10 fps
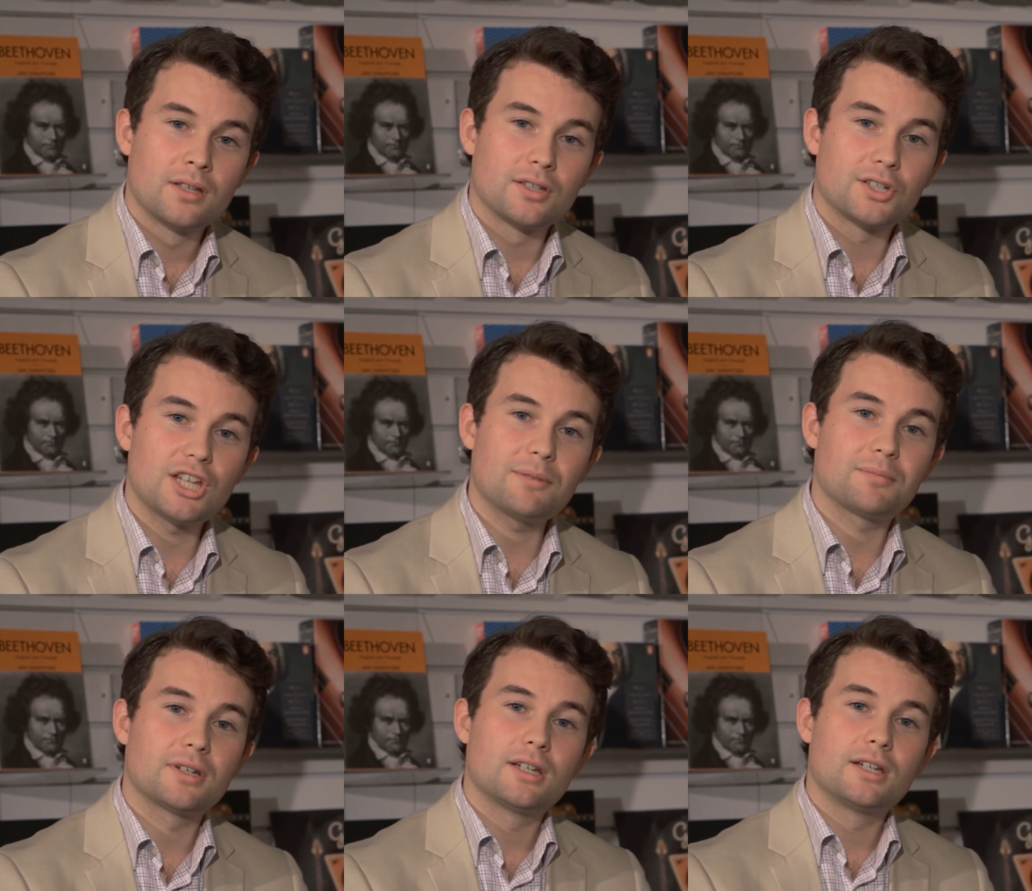Speaker 1: The
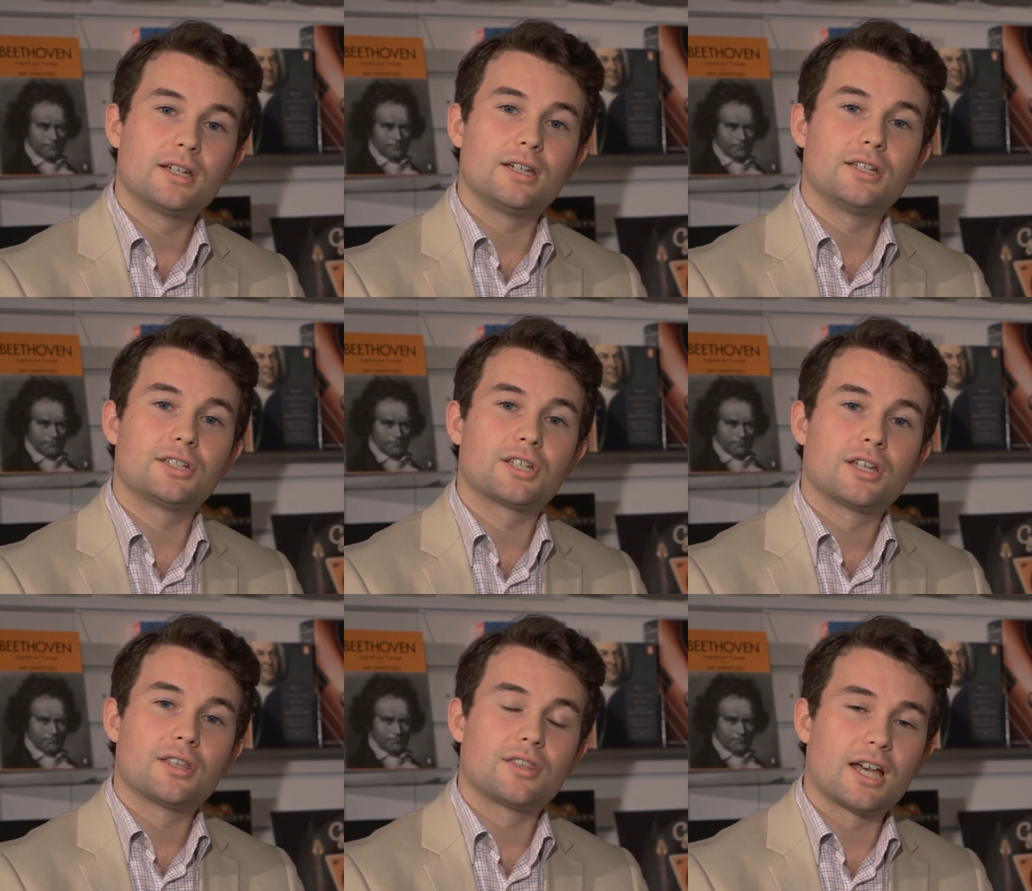shape is
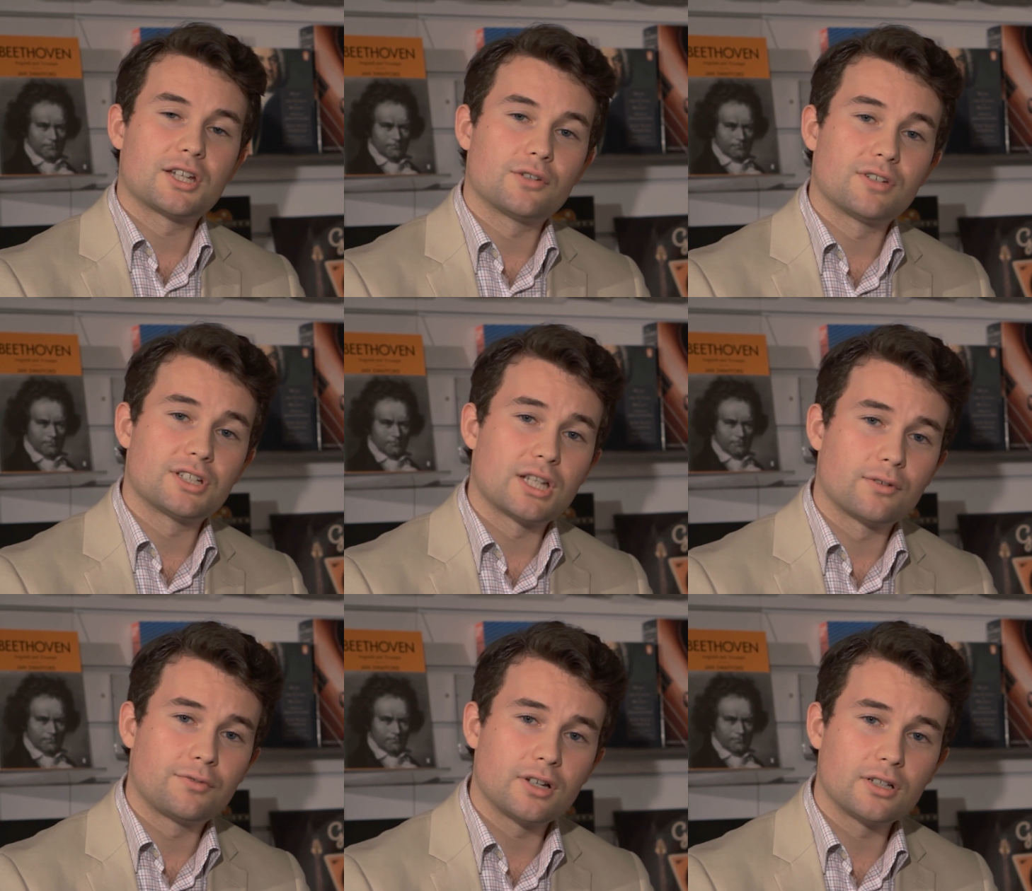that of a
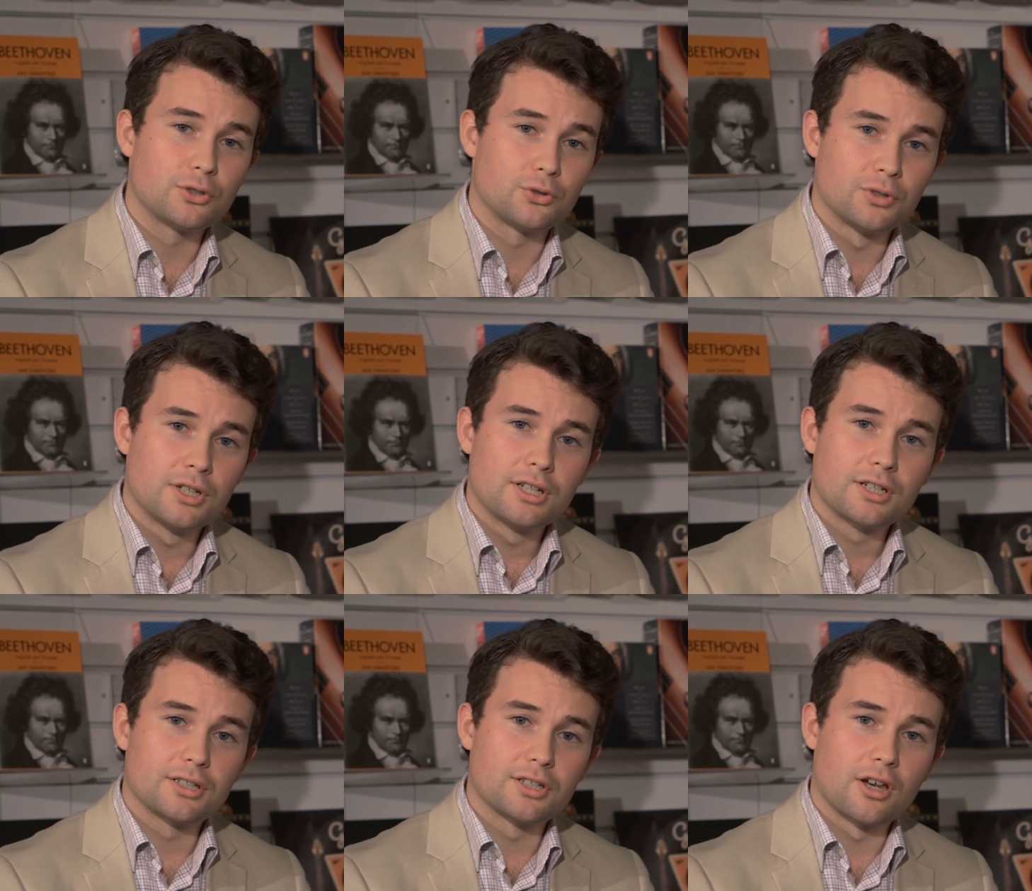Sanfelu
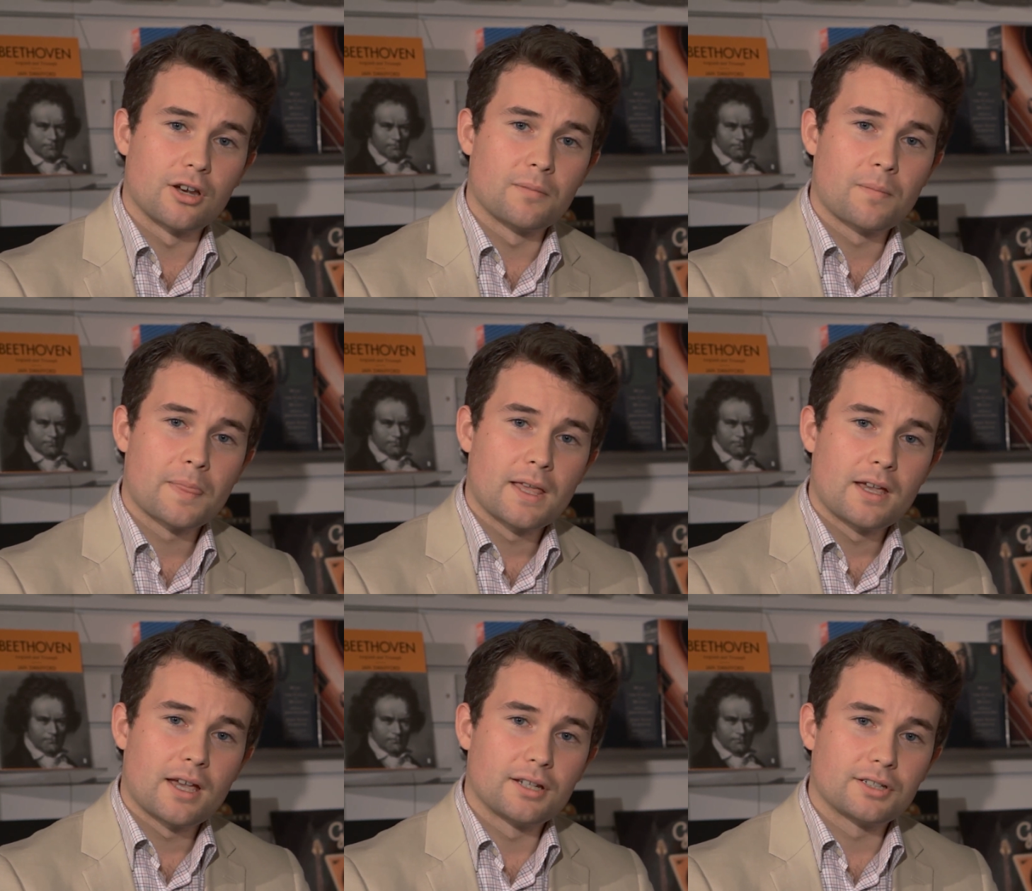guitar,
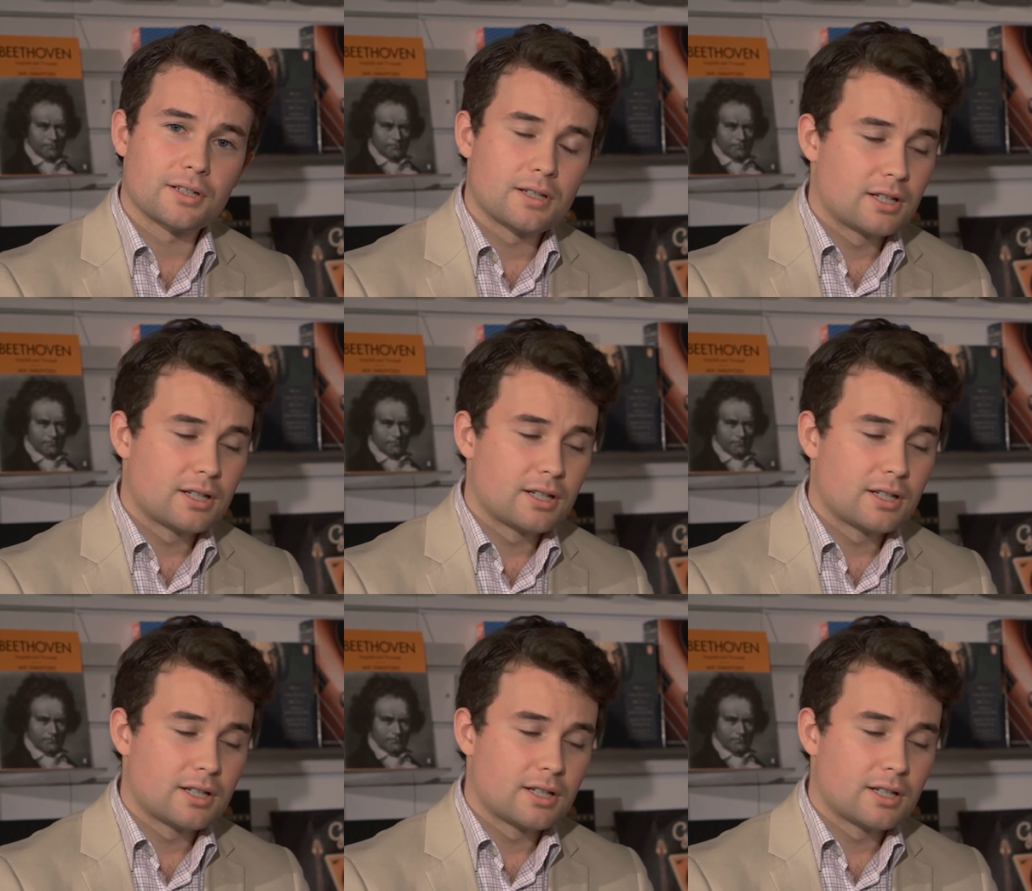and